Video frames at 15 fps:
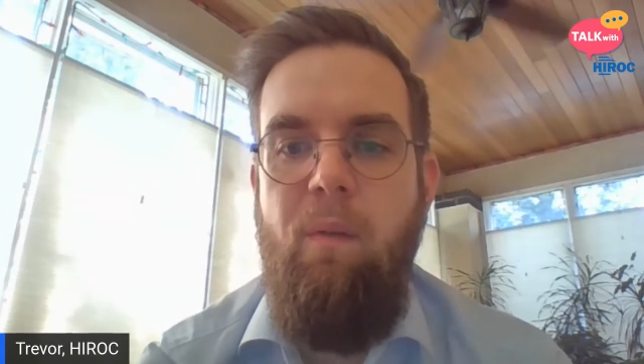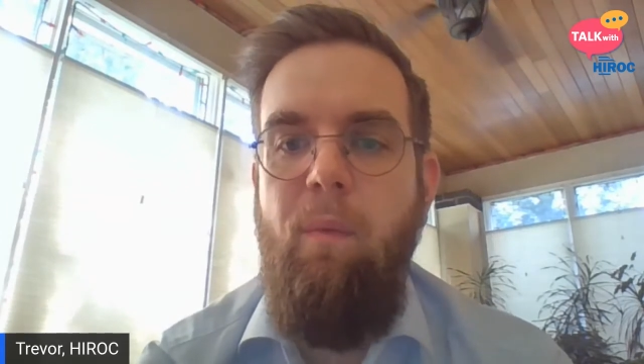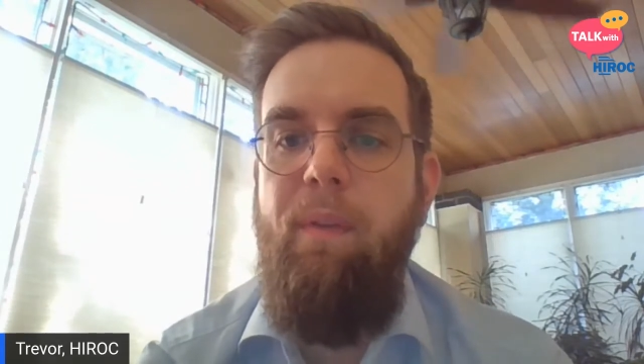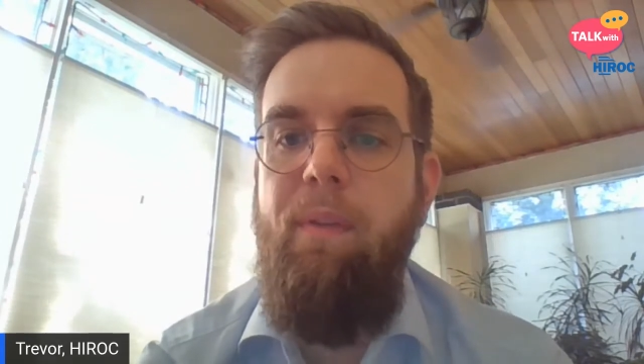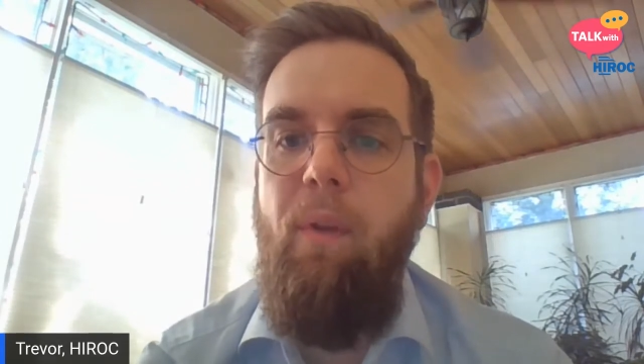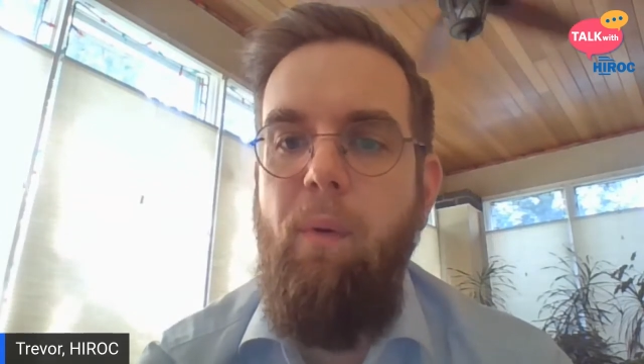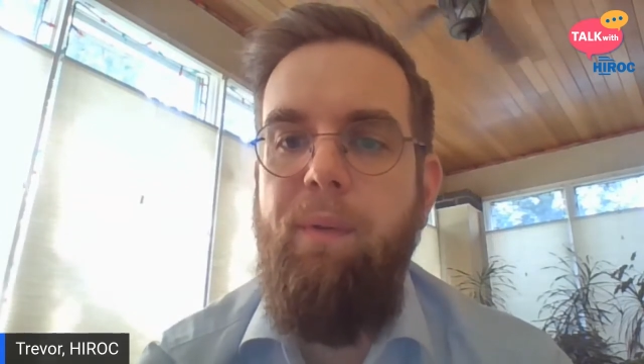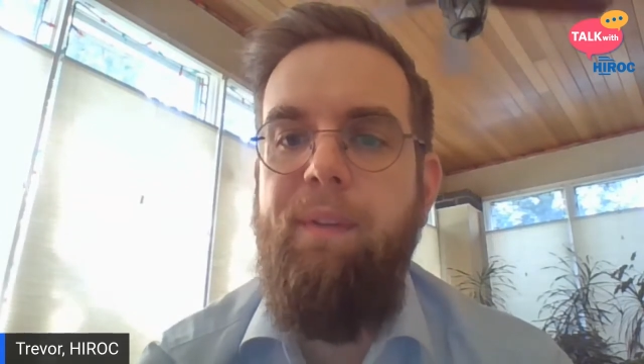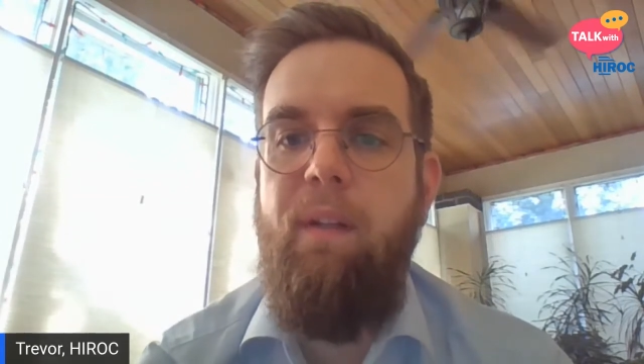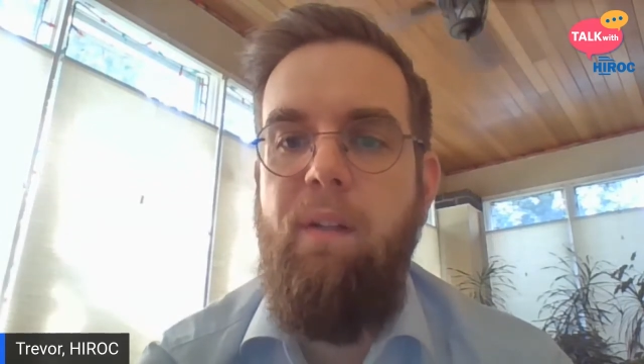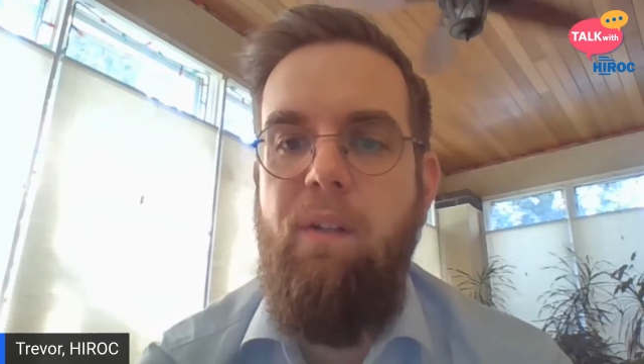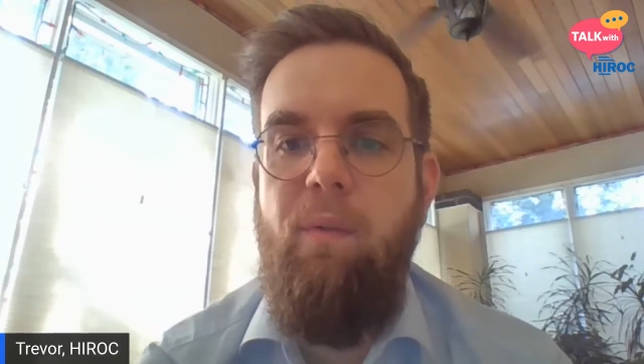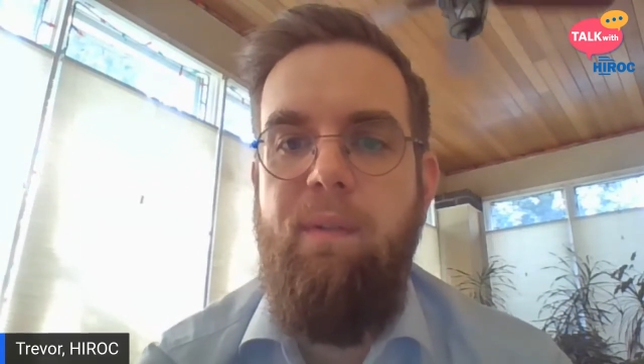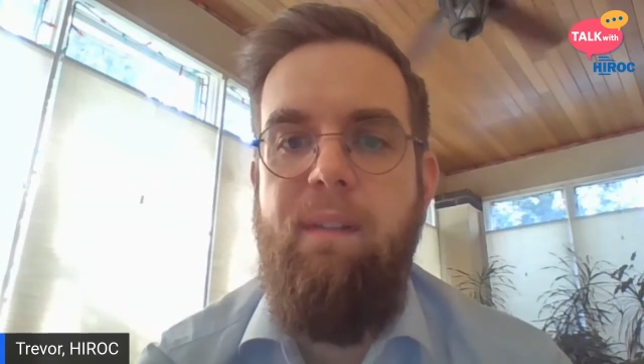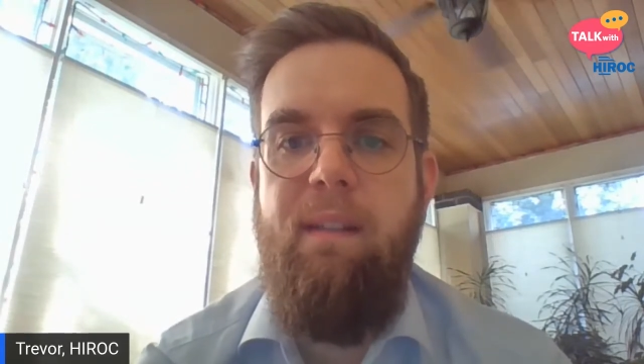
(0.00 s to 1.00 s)
with those that are
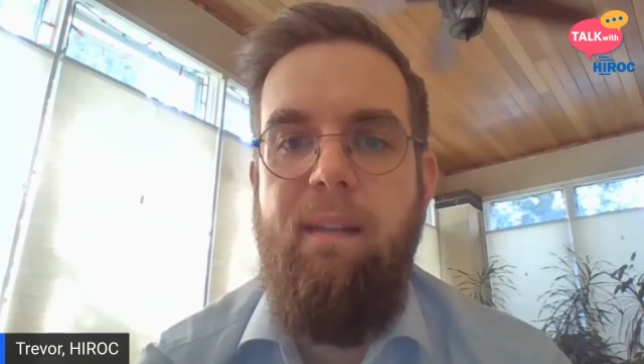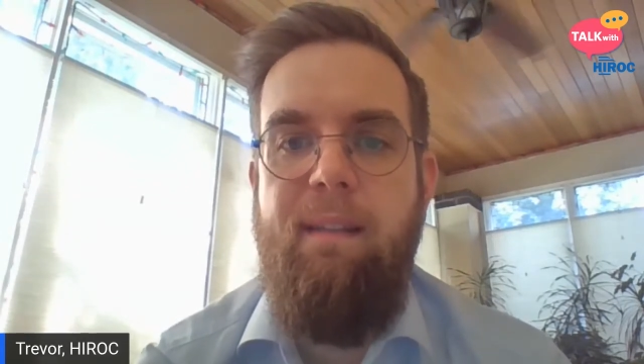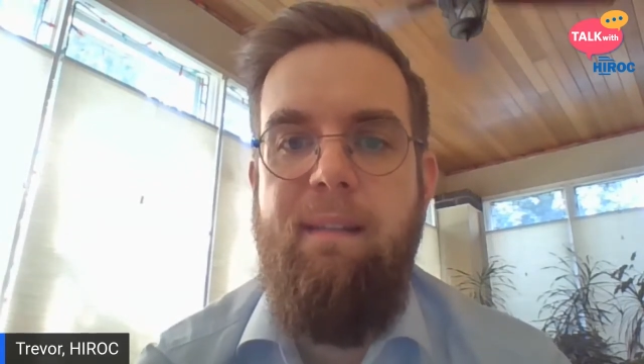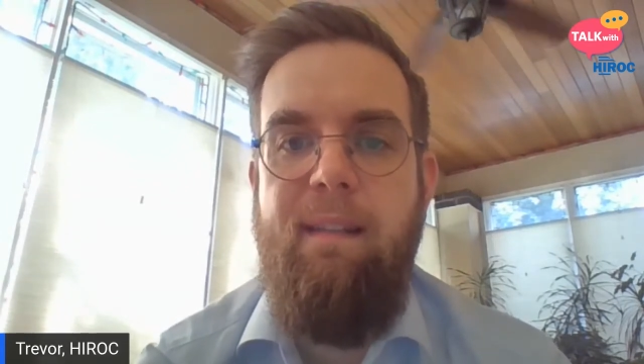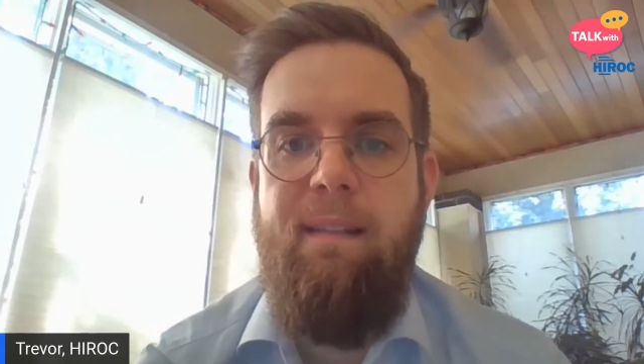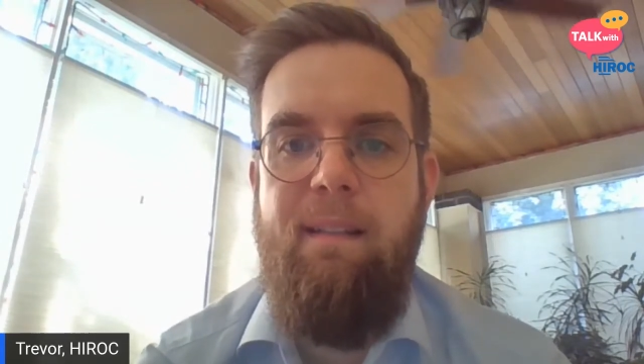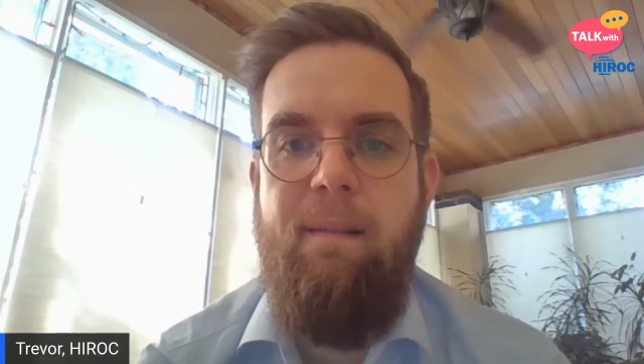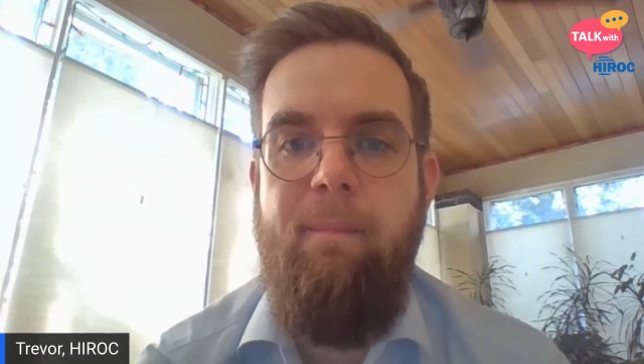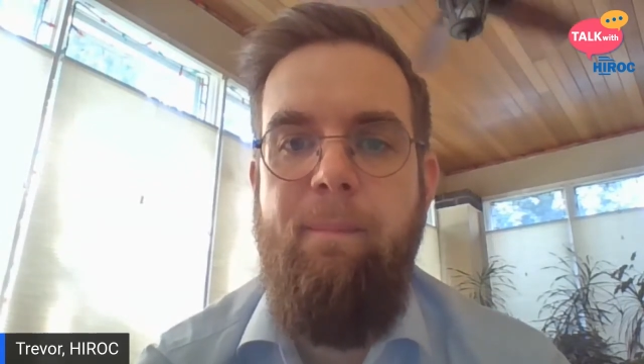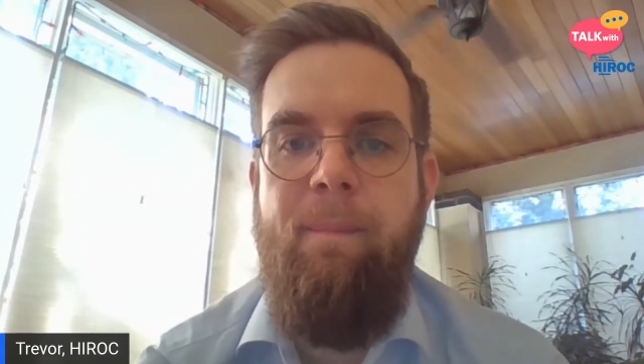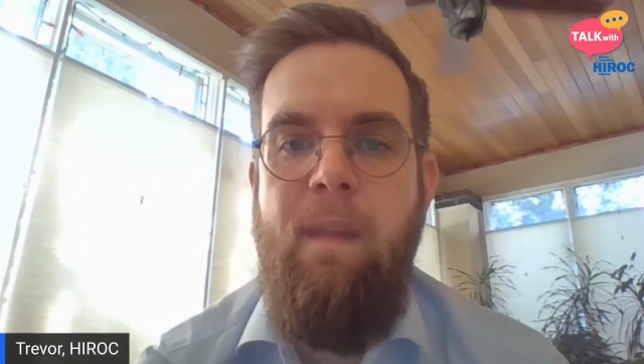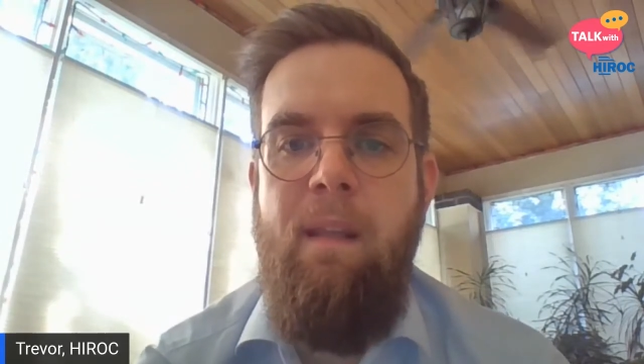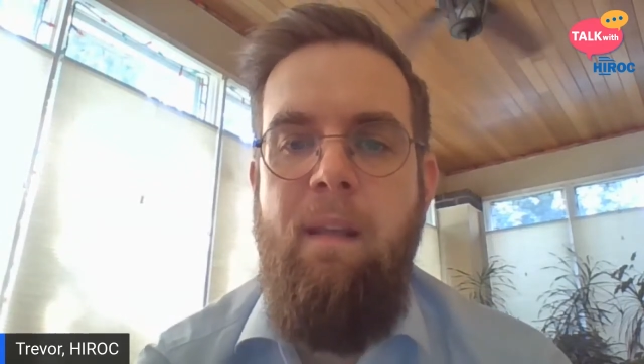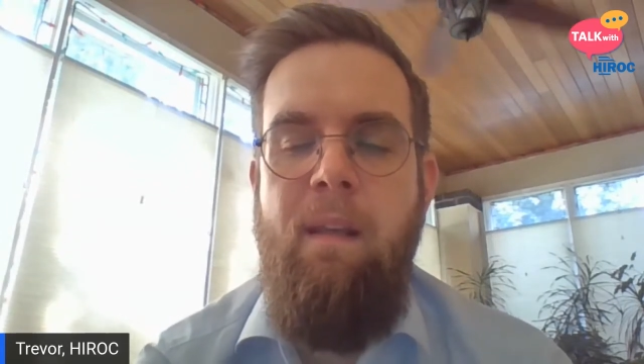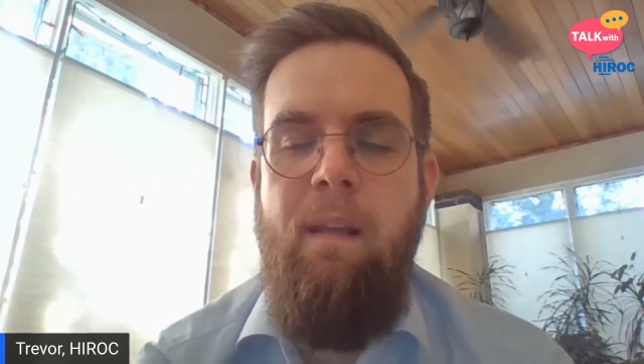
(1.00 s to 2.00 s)
using the
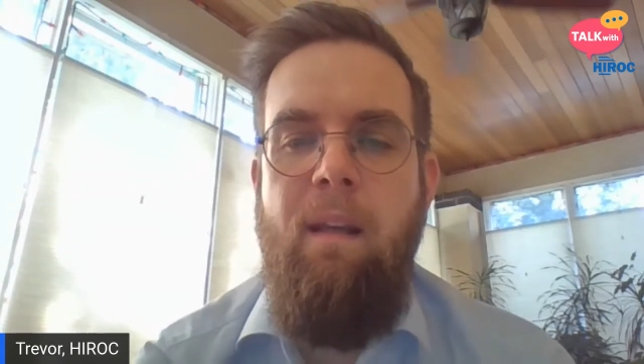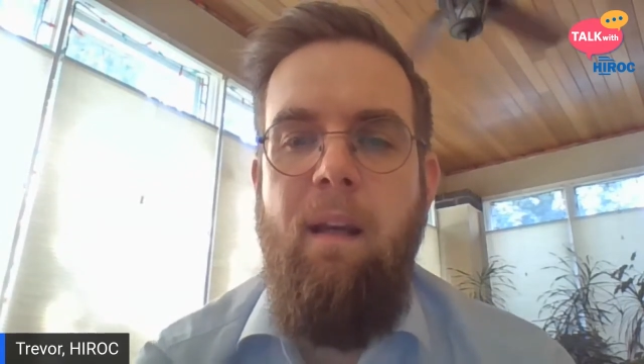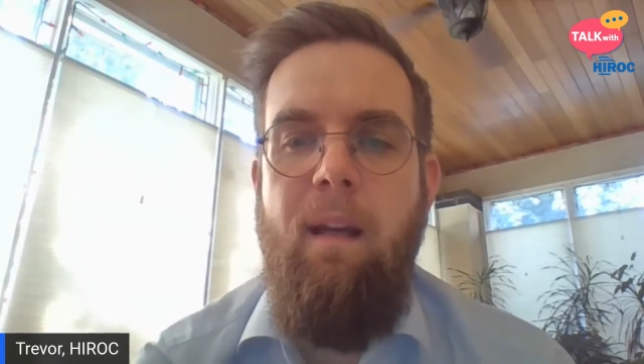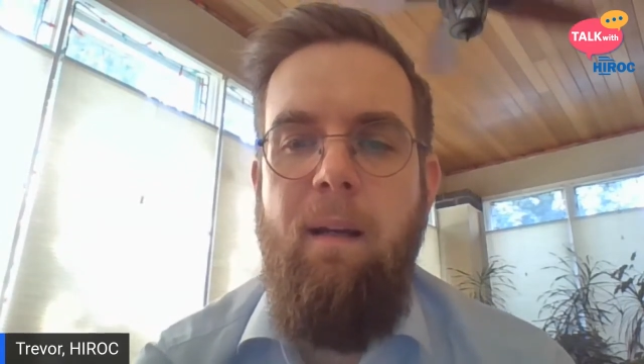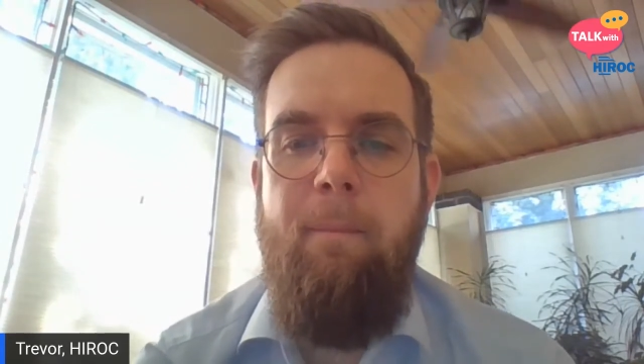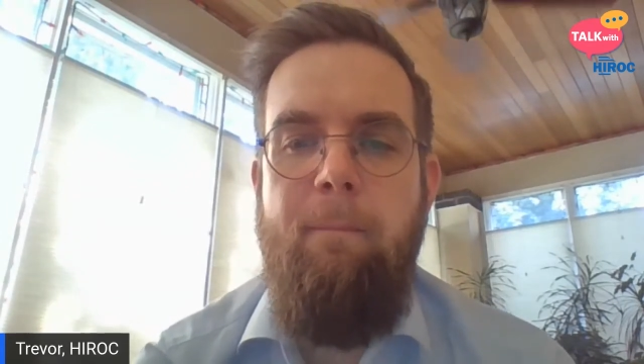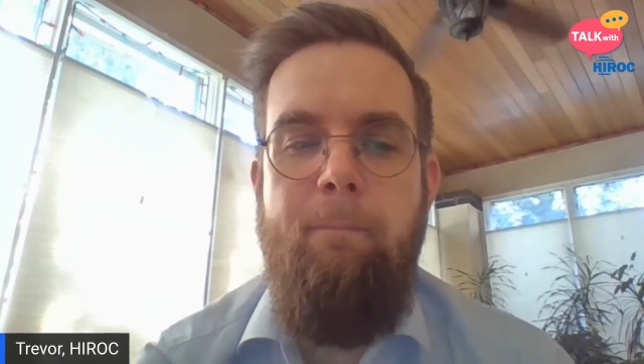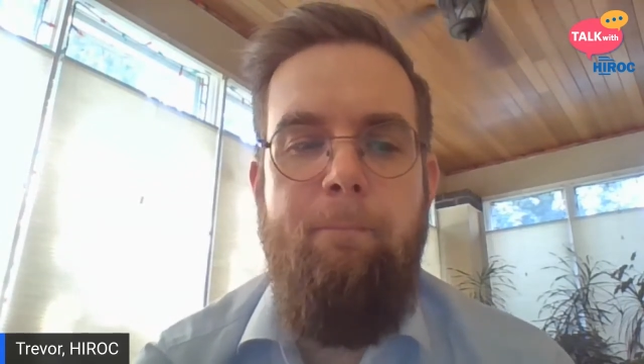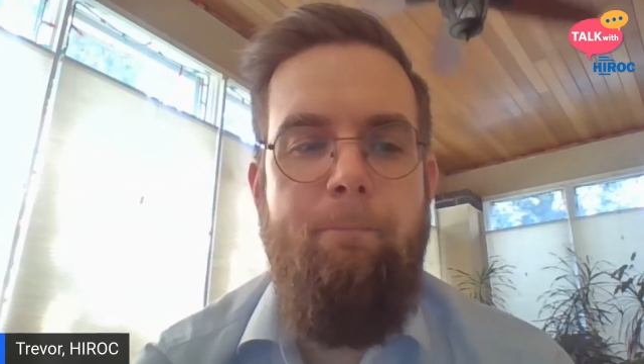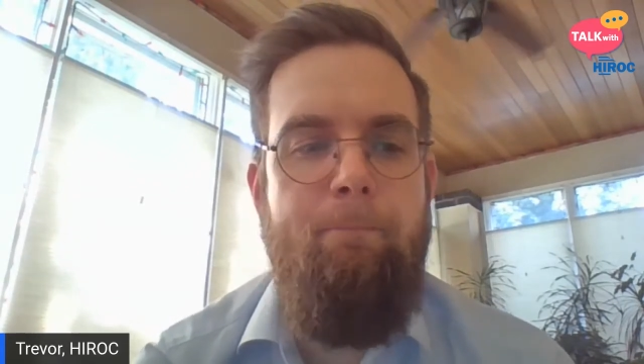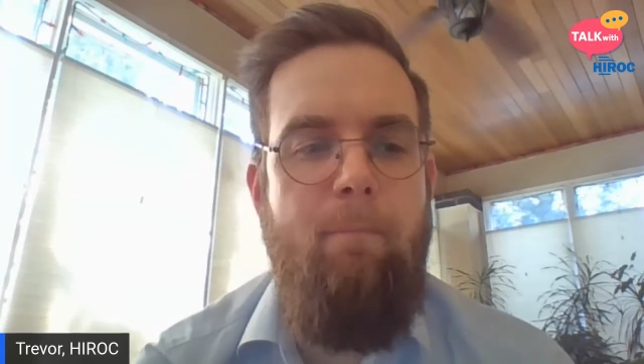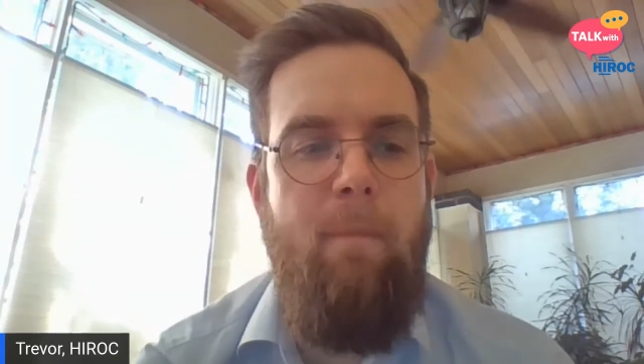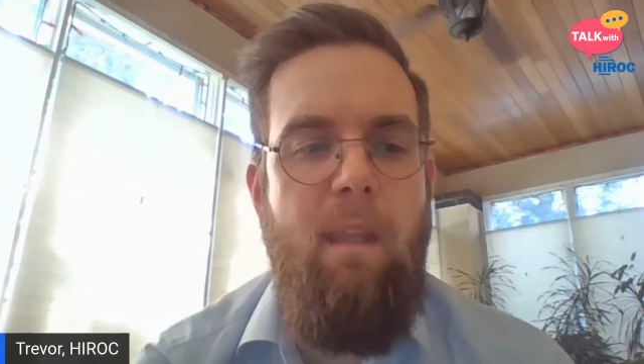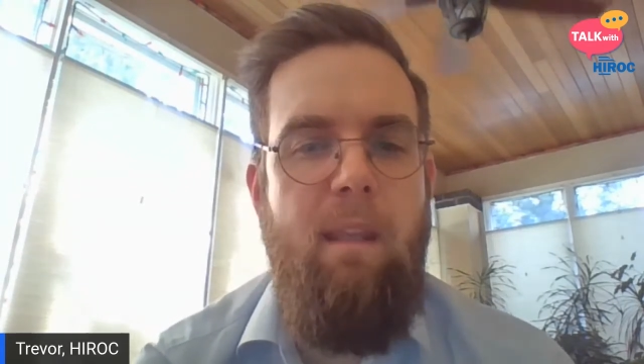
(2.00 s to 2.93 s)
system.